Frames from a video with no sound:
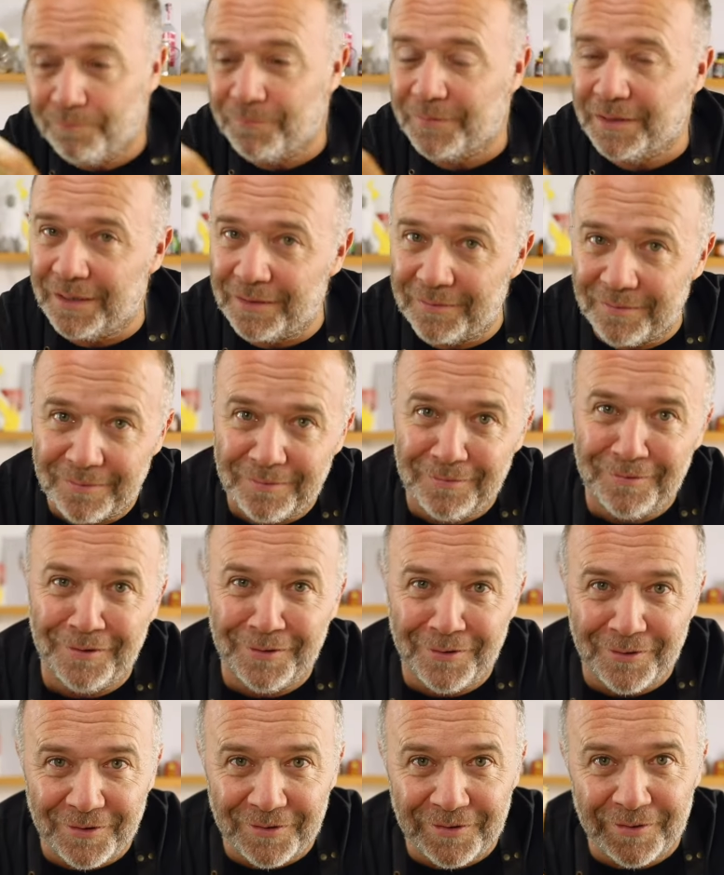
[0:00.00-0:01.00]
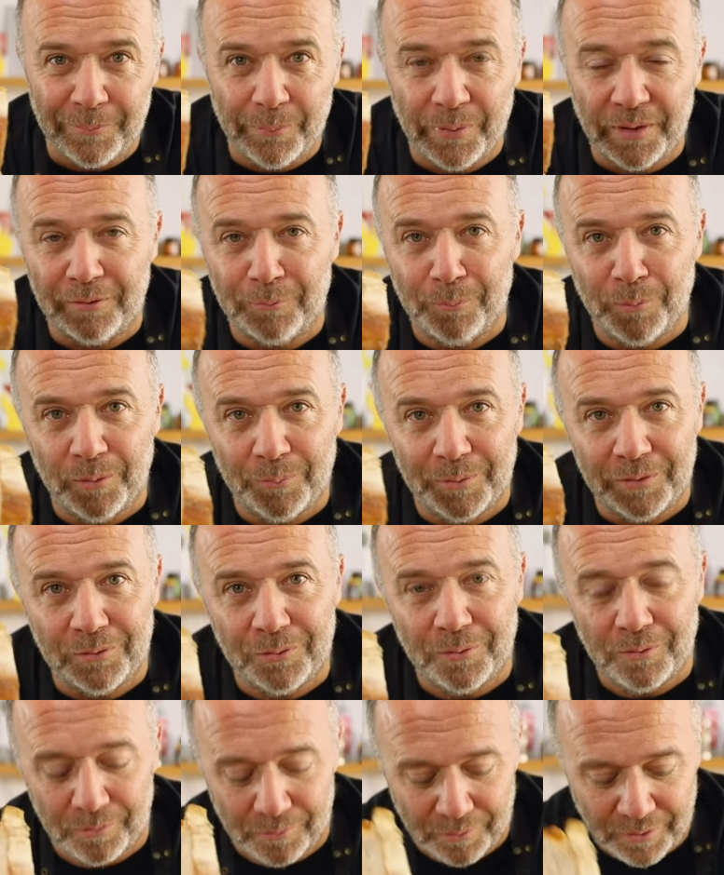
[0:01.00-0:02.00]
That's not the best moment
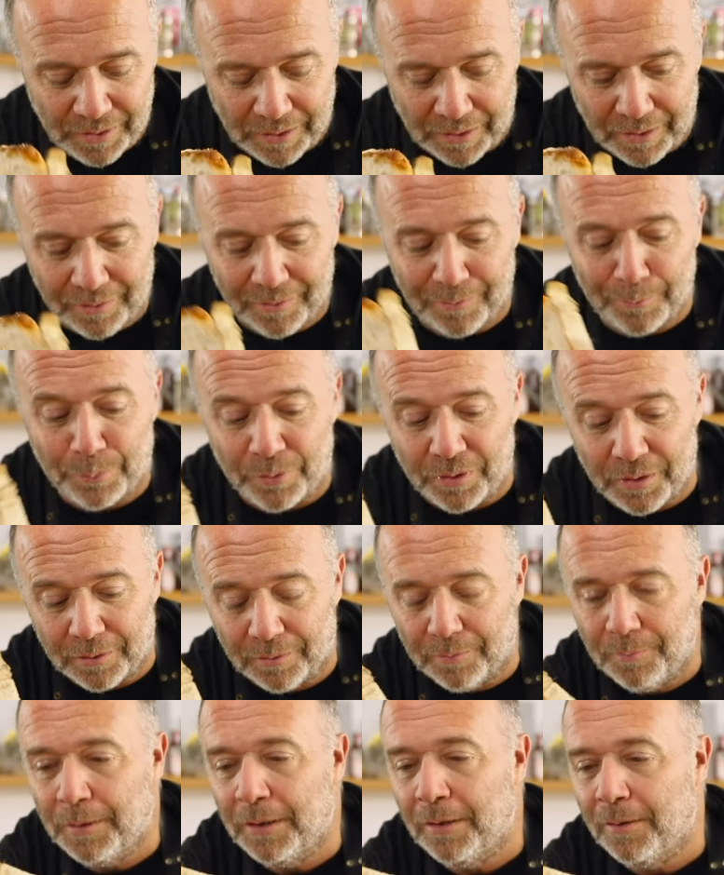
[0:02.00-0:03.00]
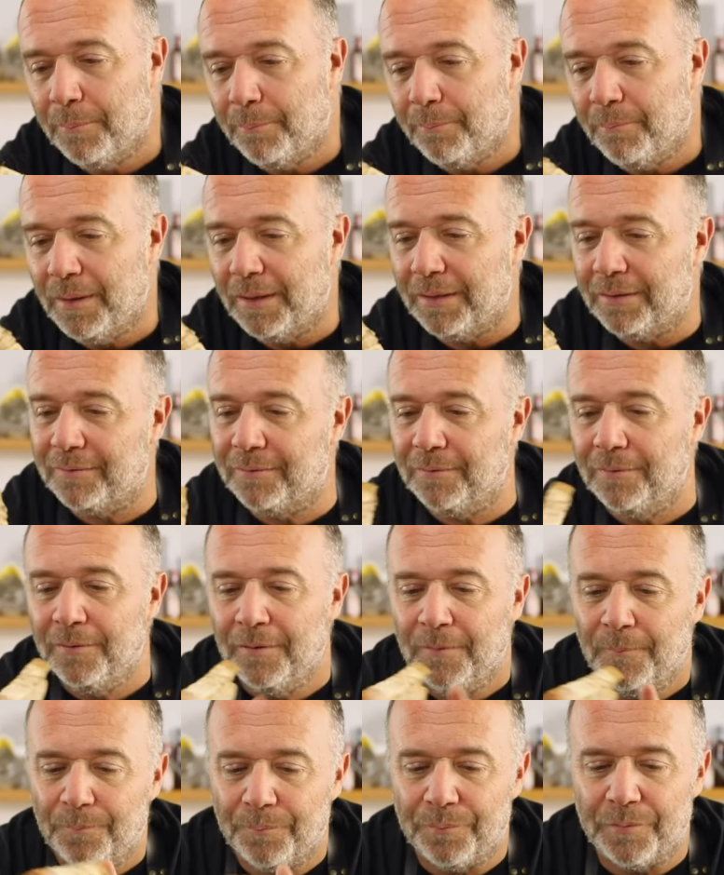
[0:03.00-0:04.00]
to cut a bread, but
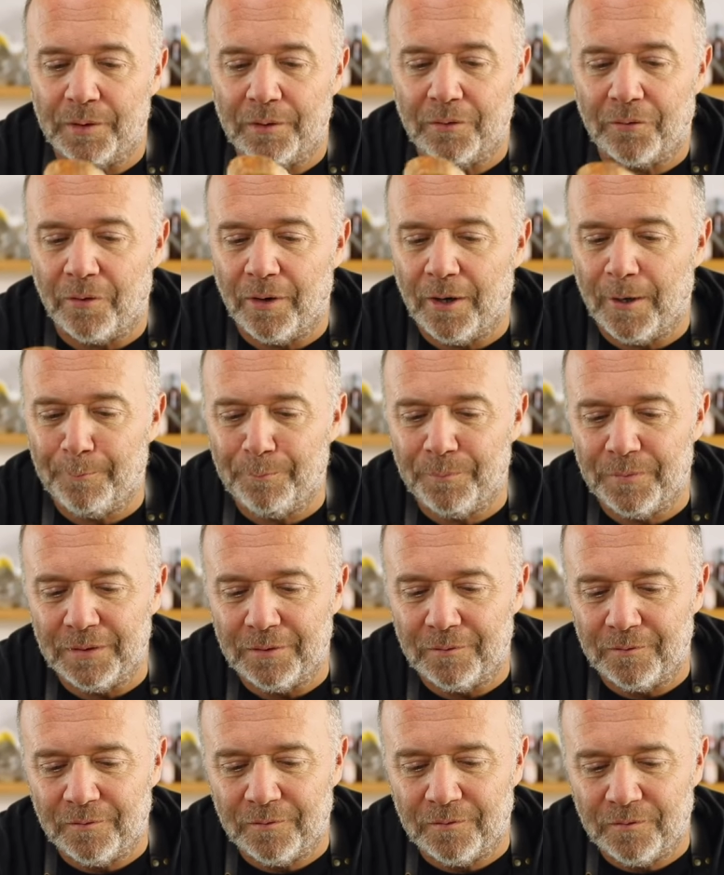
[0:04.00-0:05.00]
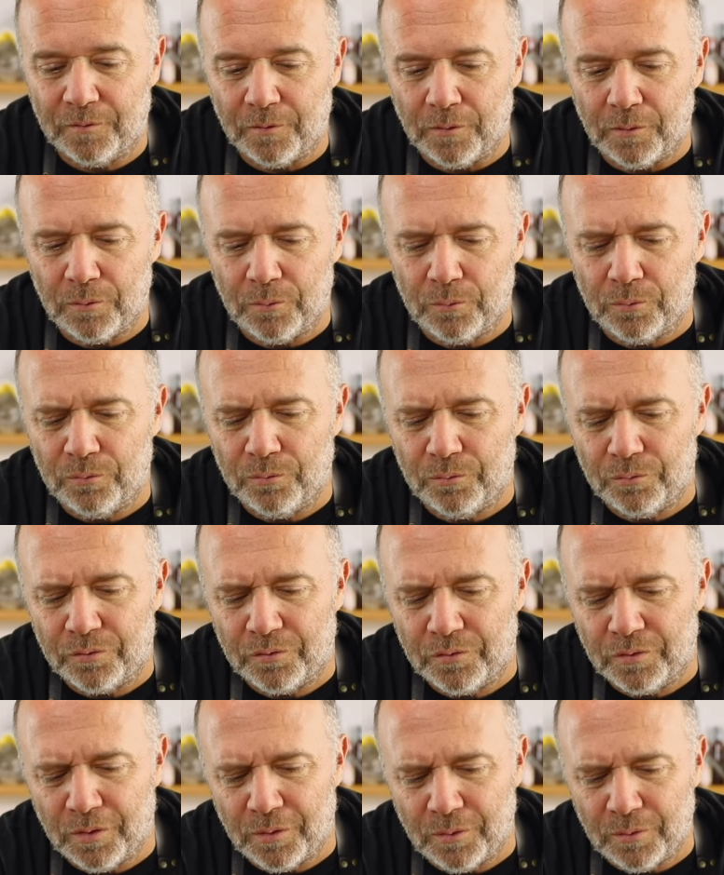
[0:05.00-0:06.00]
the crumb is so,
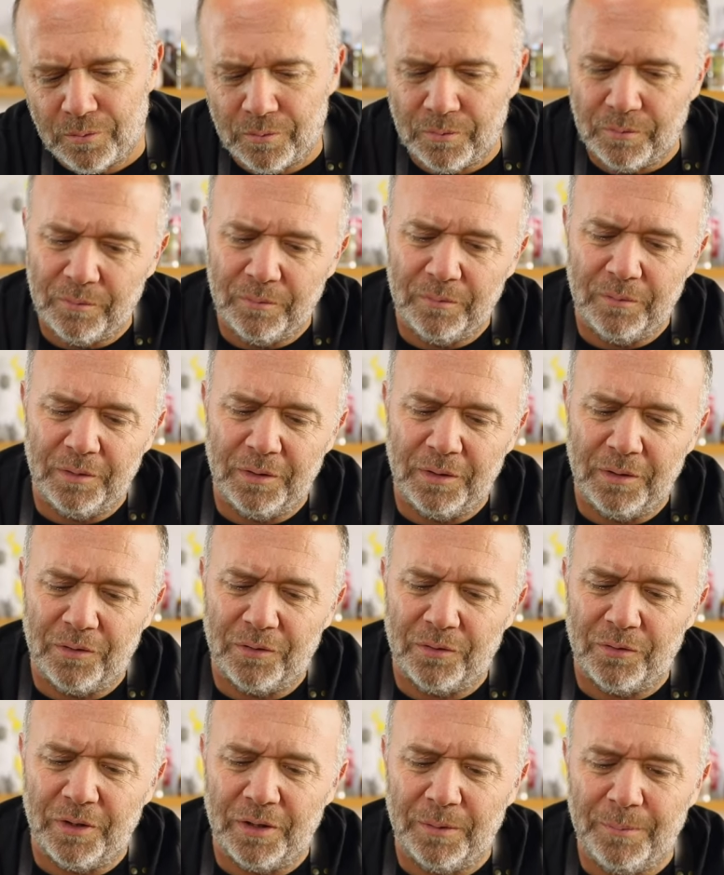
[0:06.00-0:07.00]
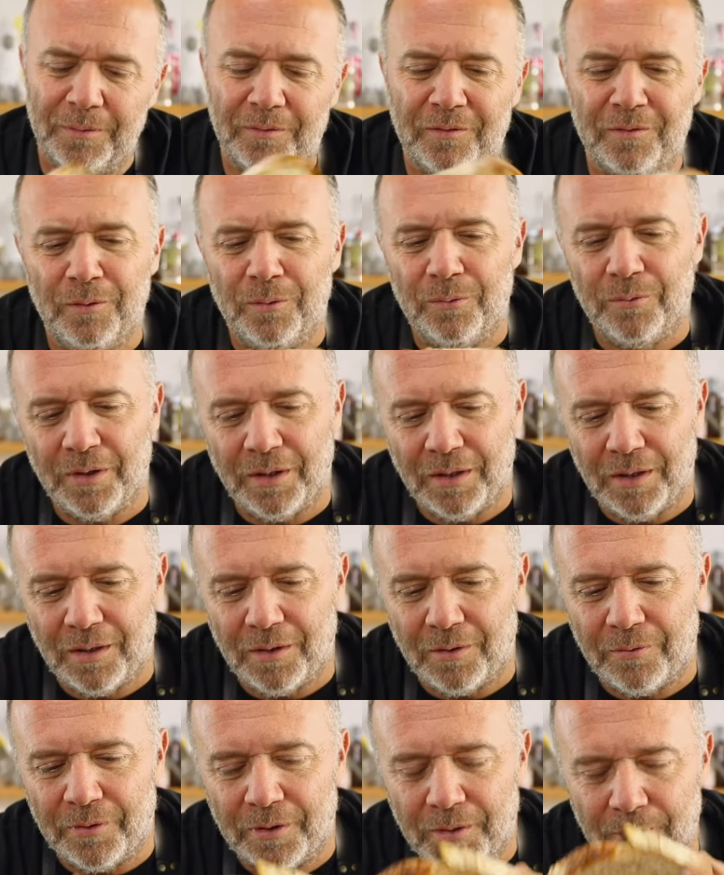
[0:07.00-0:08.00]
so incredible, so
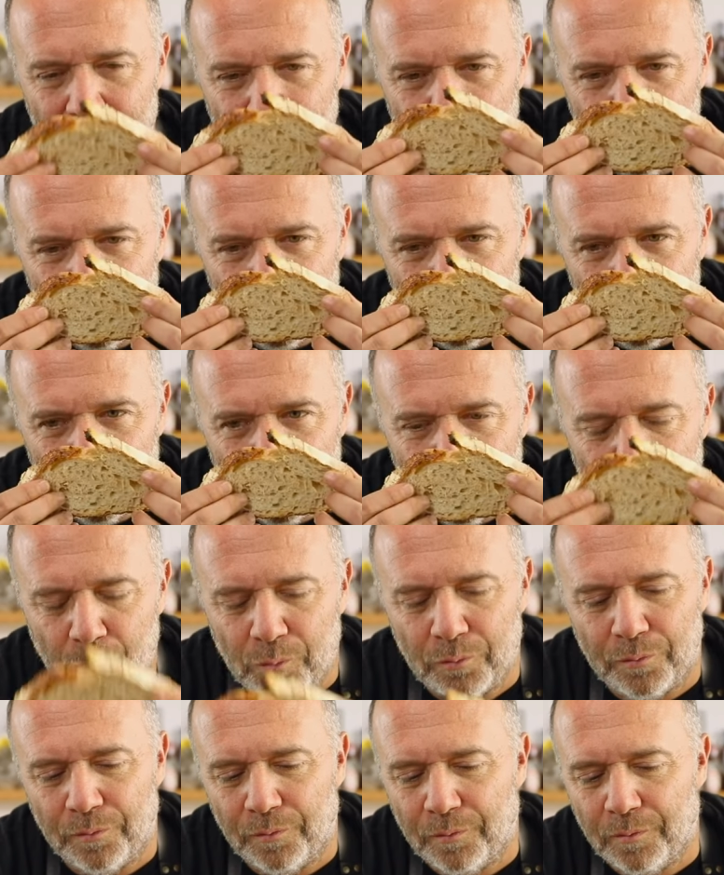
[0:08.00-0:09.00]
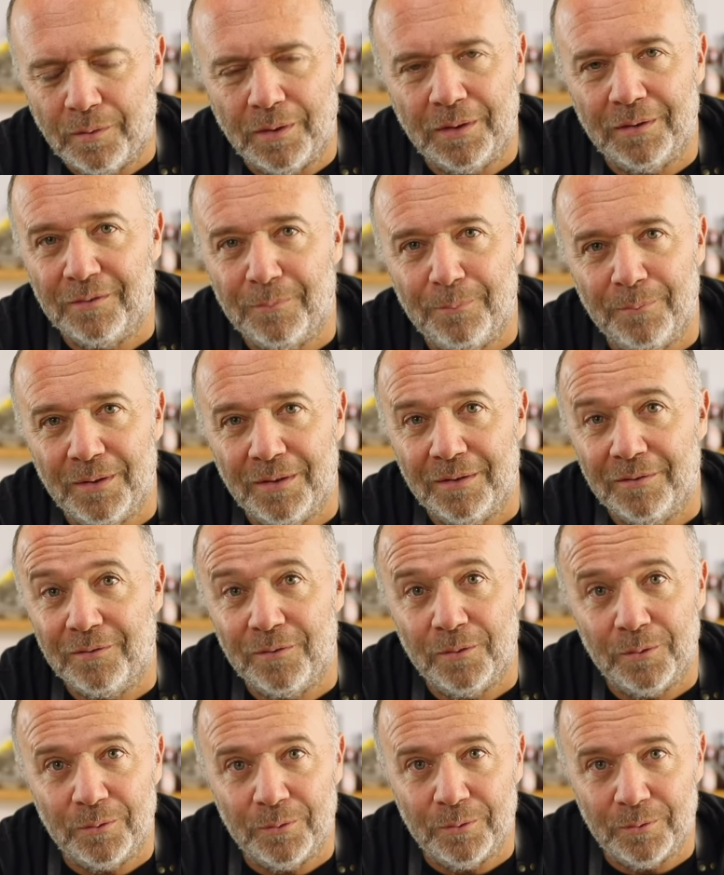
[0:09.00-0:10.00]
airy. Oof, it smells
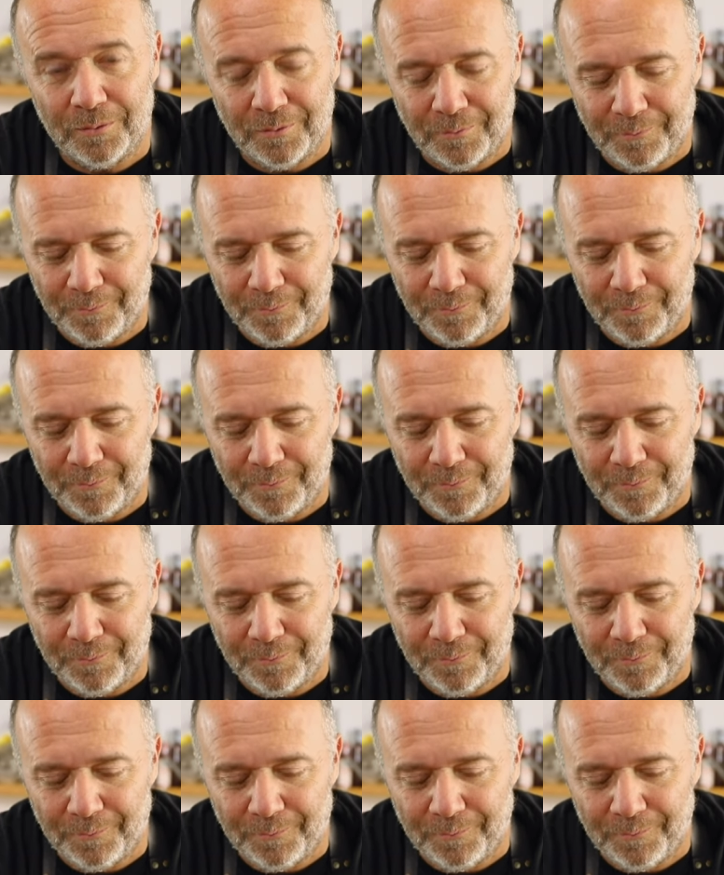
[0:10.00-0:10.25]
so good.